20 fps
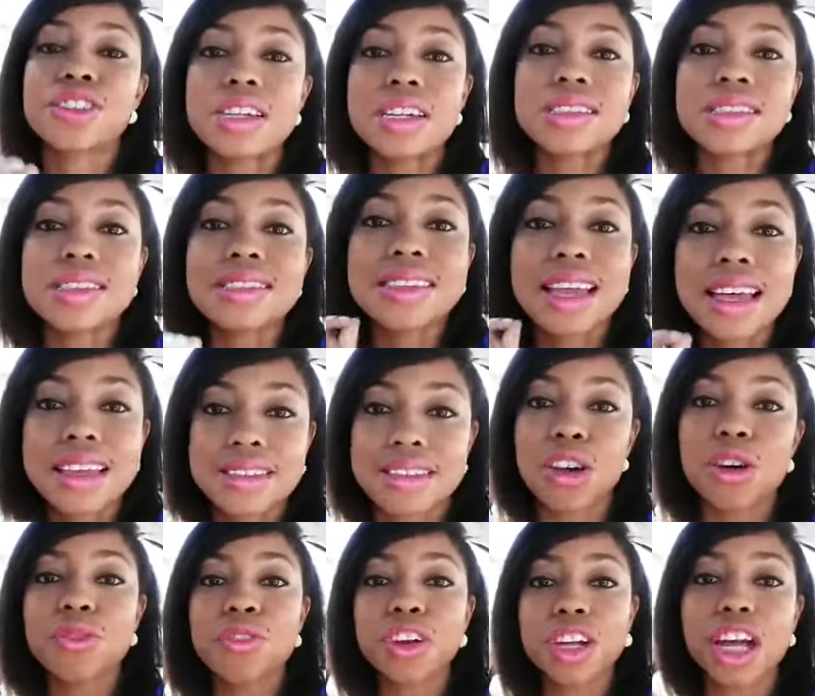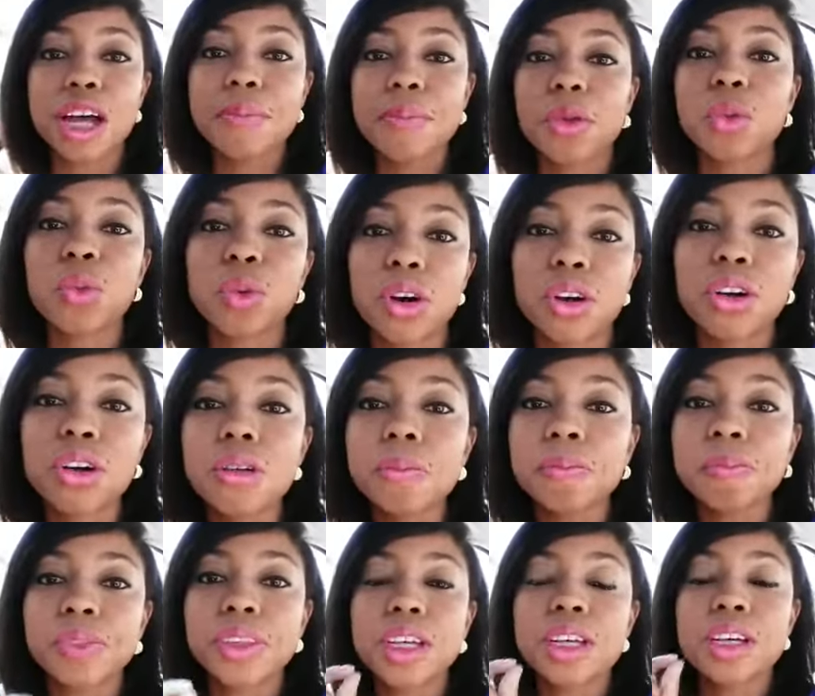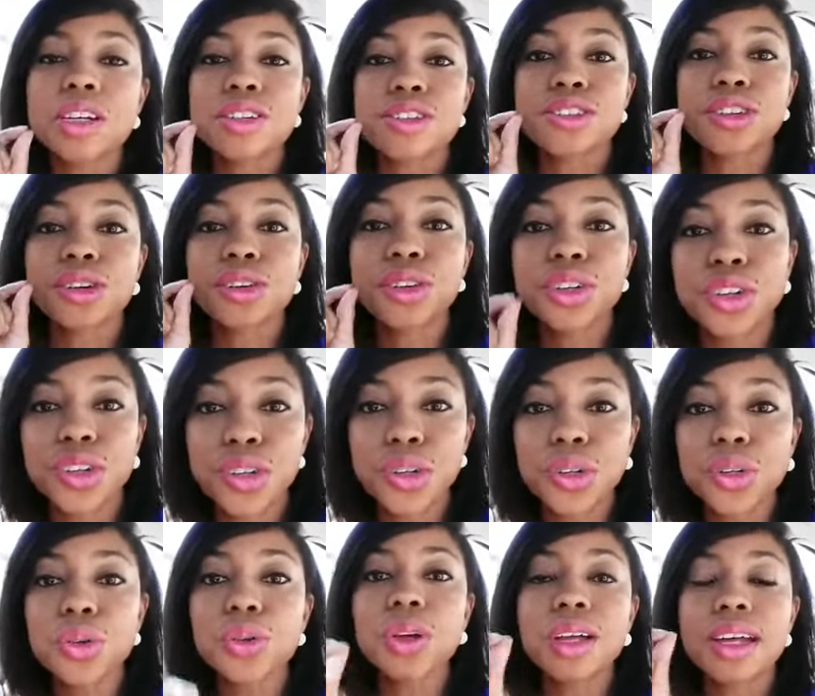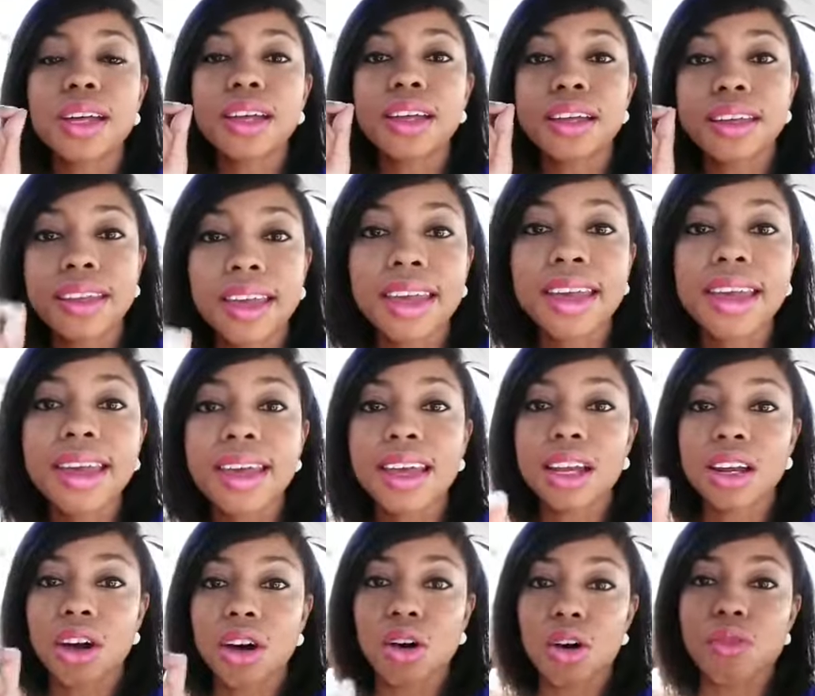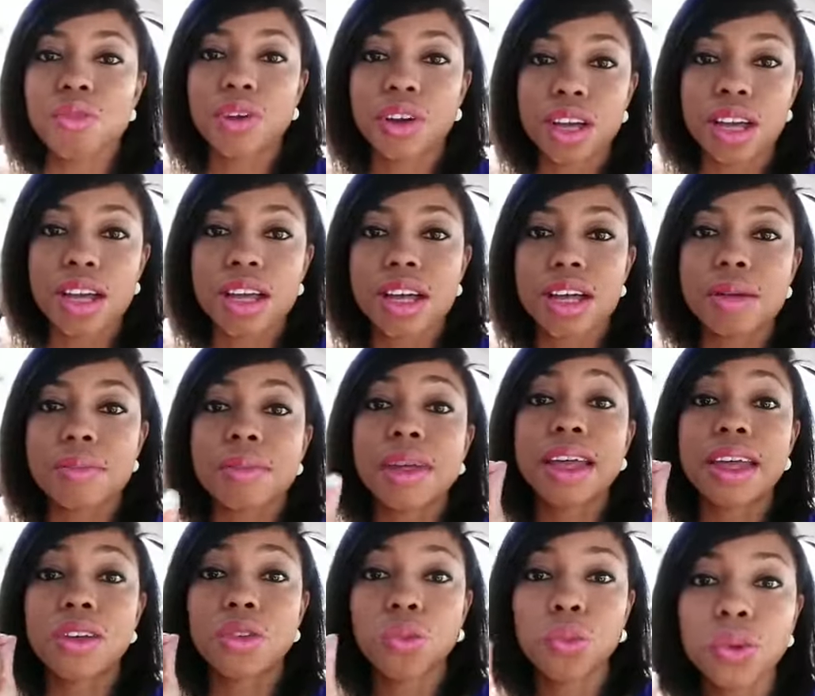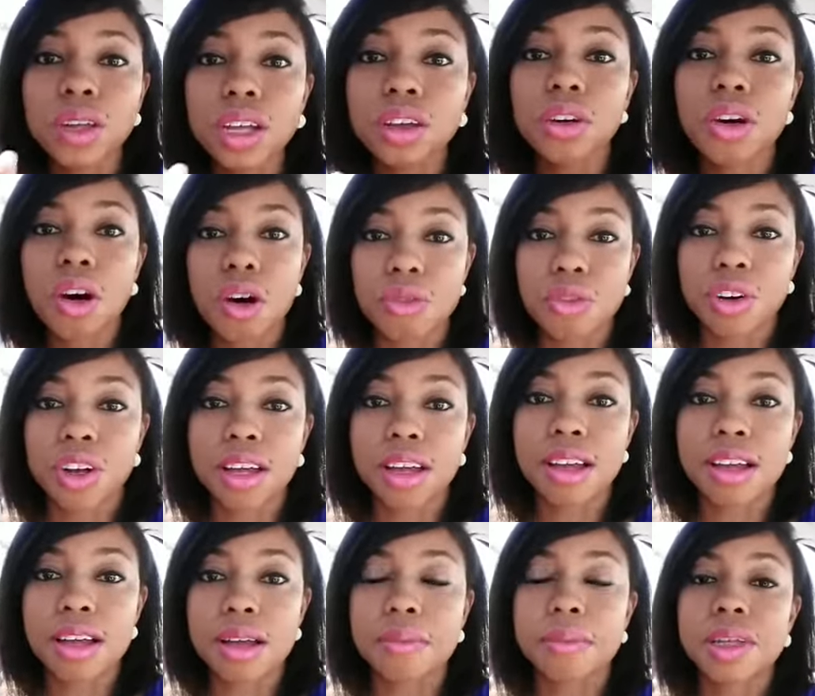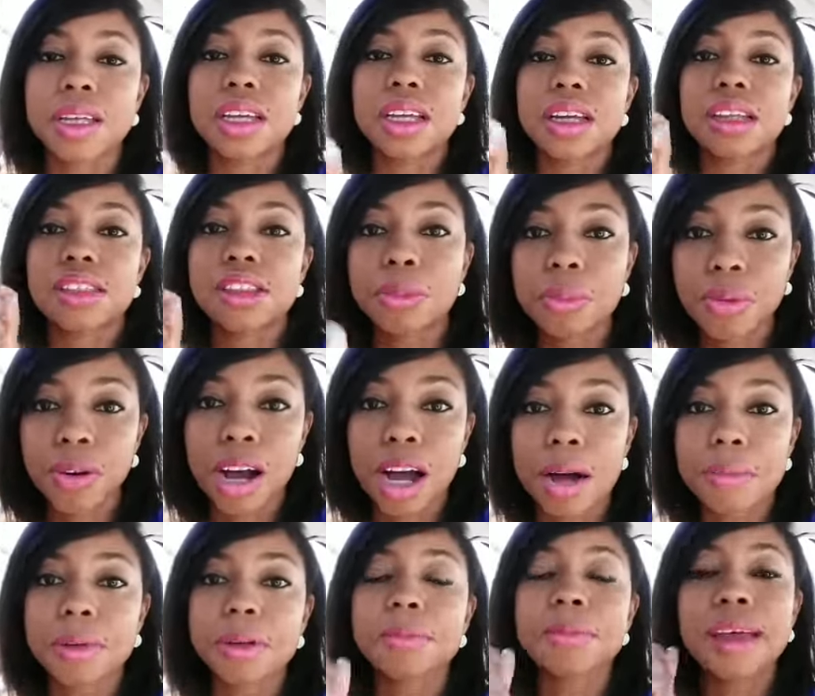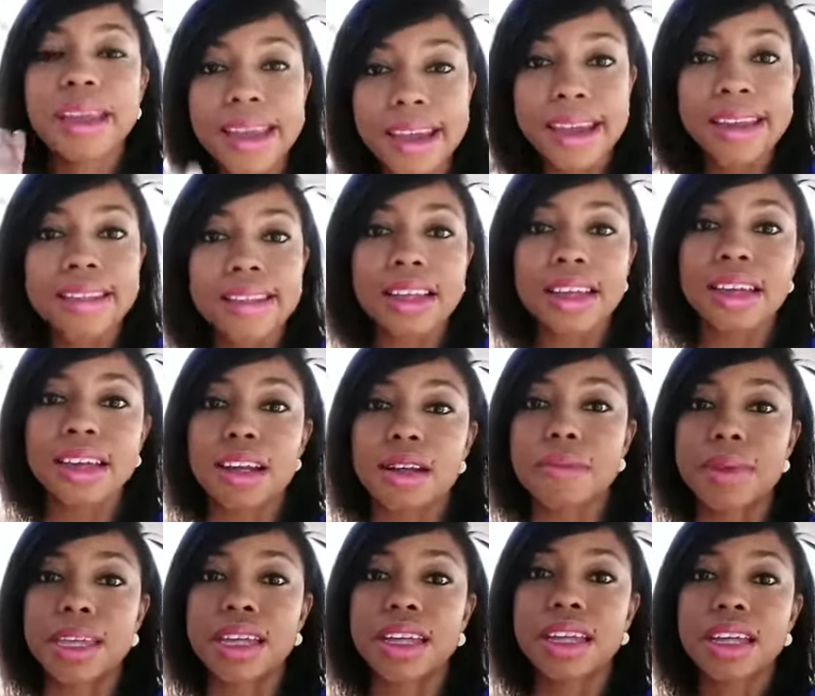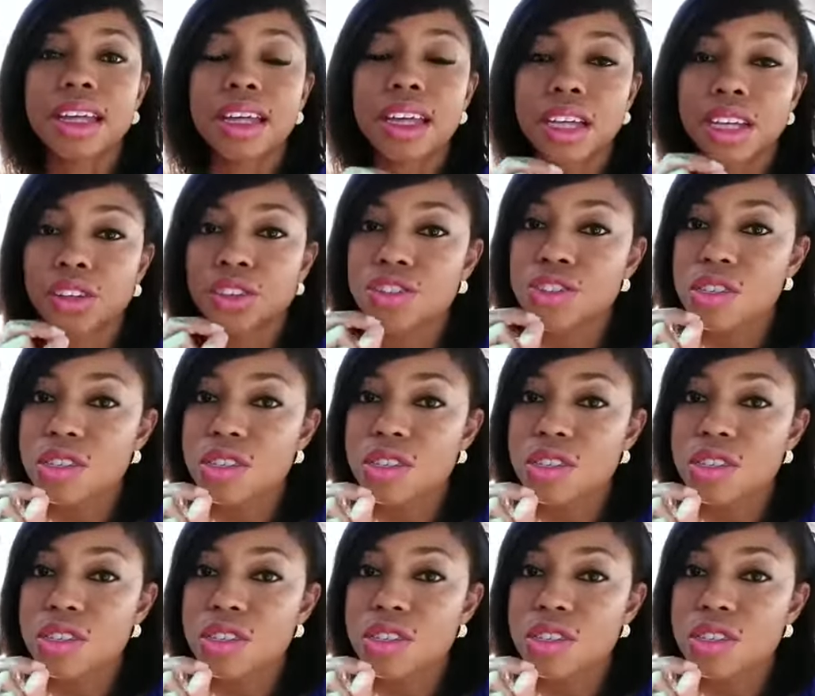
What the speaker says: Jesus has overcome the world, so you can overcome and will overcome the problem and the enemy. You